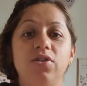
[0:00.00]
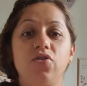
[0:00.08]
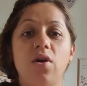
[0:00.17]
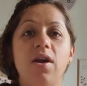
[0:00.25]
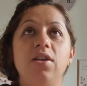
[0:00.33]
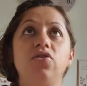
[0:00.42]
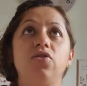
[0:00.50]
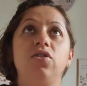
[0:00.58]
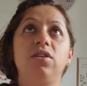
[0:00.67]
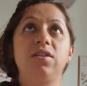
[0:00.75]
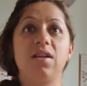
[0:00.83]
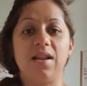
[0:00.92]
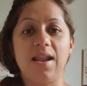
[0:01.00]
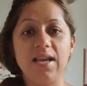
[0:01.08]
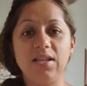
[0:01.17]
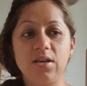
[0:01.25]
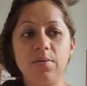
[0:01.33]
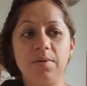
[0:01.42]
try sooner than
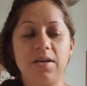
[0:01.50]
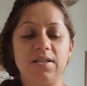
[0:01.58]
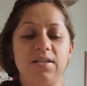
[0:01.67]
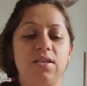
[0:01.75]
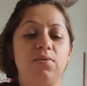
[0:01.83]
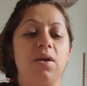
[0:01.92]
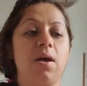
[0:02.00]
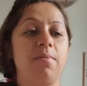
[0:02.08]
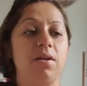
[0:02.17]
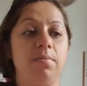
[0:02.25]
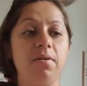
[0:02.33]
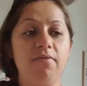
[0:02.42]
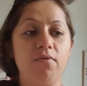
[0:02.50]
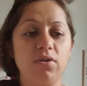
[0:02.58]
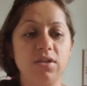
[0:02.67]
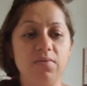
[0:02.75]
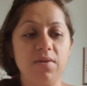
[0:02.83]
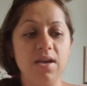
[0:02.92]
later, because next week I'm going to be
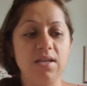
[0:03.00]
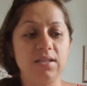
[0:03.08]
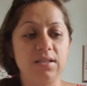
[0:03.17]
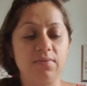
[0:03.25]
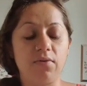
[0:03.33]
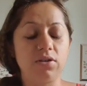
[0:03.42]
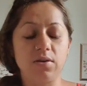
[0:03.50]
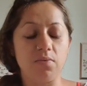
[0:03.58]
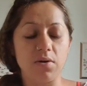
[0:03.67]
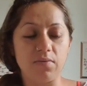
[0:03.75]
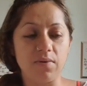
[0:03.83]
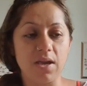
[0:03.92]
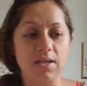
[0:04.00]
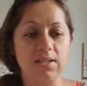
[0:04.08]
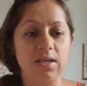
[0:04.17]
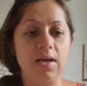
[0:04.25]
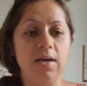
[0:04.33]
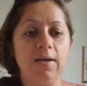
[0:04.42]
40 weeks, 41
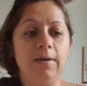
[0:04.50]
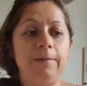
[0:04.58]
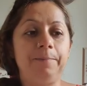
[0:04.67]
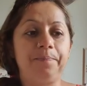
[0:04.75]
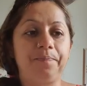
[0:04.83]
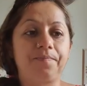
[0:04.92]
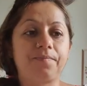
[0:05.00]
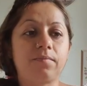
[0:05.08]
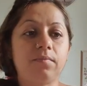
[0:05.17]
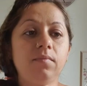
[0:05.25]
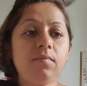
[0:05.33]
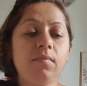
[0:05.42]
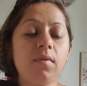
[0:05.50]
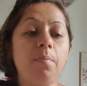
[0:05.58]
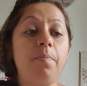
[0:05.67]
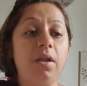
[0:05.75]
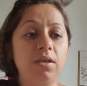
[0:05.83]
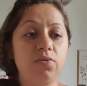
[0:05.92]
weeks.
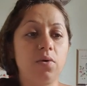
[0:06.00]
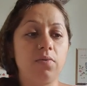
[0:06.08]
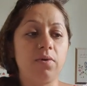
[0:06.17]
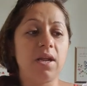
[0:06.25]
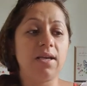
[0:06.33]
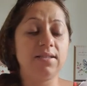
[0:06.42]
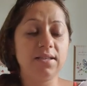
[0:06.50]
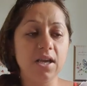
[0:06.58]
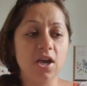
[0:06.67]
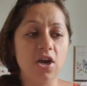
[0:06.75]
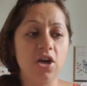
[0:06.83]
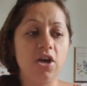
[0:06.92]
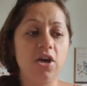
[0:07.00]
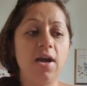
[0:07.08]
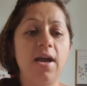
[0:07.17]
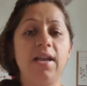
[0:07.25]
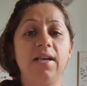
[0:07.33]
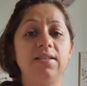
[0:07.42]
Plus one when I see her.
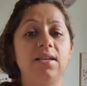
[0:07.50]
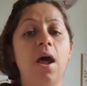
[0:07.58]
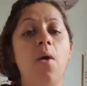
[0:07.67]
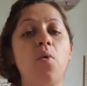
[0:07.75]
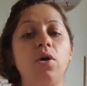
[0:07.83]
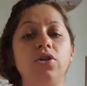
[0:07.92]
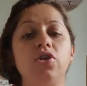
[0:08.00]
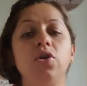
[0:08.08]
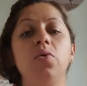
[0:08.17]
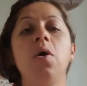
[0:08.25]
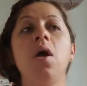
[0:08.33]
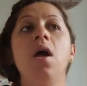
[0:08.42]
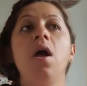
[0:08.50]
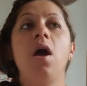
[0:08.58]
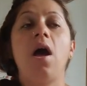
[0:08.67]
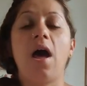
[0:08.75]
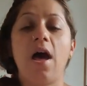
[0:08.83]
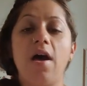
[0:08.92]
And I said, I want to
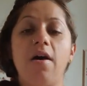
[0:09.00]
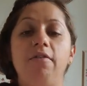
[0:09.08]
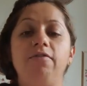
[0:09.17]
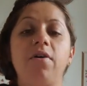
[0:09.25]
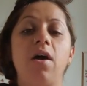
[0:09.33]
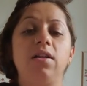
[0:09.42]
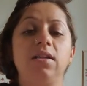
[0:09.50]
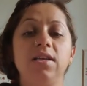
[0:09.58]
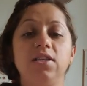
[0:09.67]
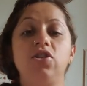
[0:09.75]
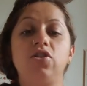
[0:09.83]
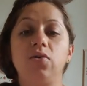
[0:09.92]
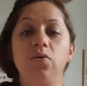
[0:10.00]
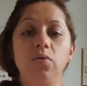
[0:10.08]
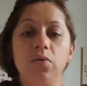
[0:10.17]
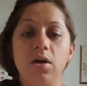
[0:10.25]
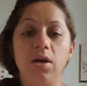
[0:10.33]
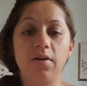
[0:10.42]
have at least
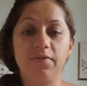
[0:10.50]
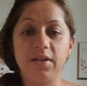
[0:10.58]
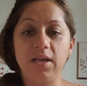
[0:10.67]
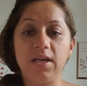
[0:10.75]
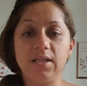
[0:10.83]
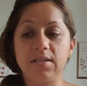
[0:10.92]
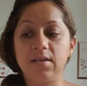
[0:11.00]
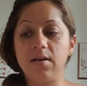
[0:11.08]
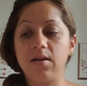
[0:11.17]
two of these